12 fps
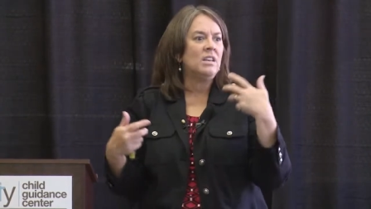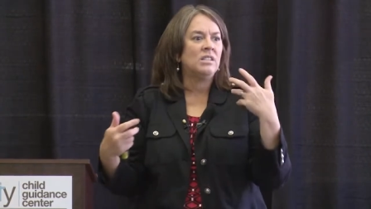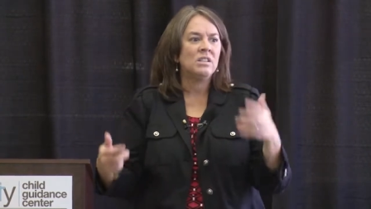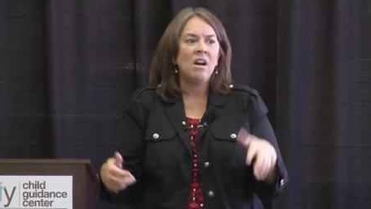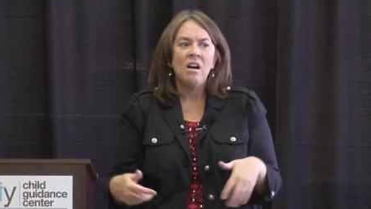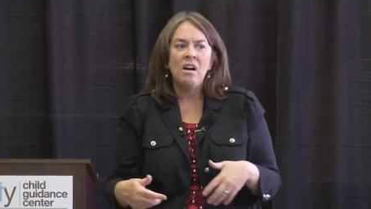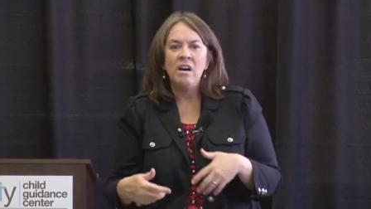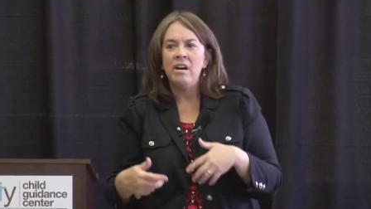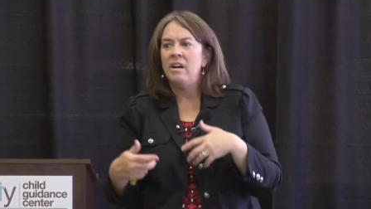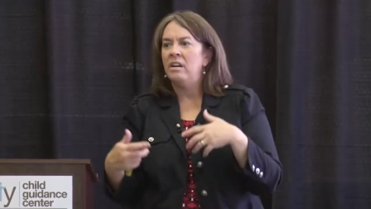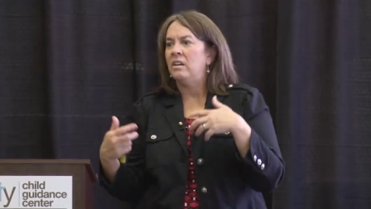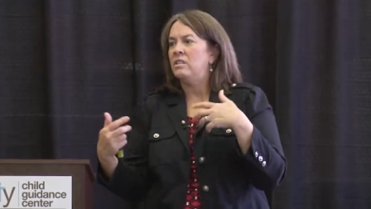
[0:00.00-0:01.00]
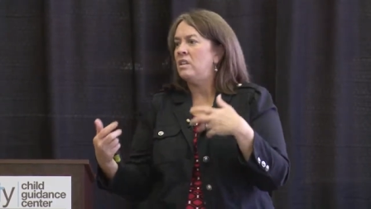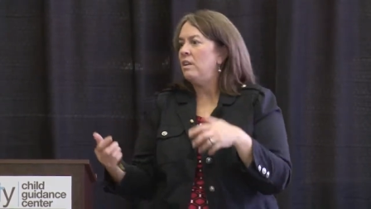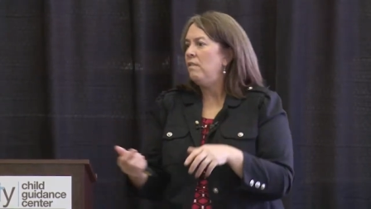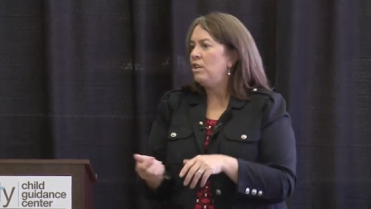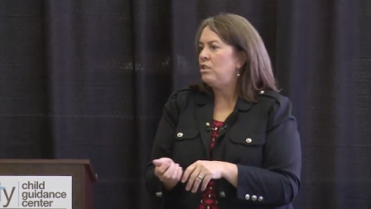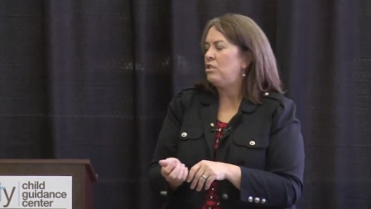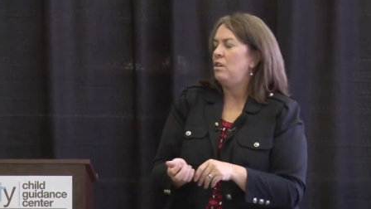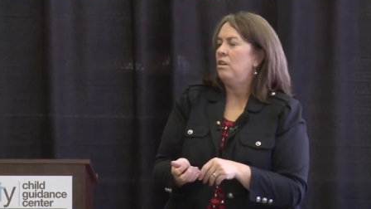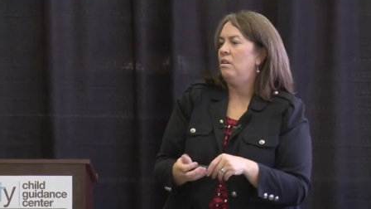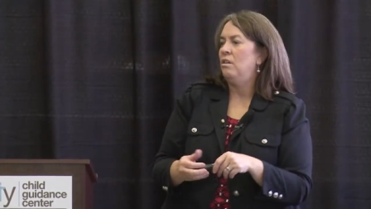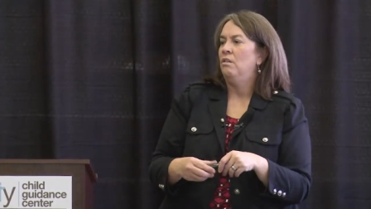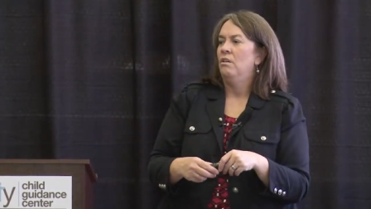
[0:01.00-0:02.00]
a song, a T V
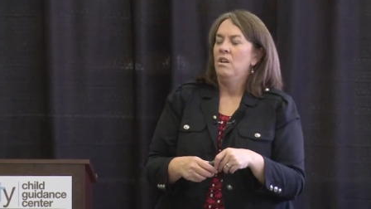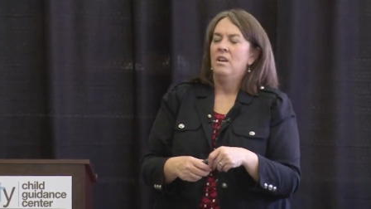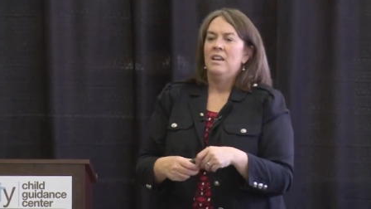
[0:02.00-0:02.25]
show,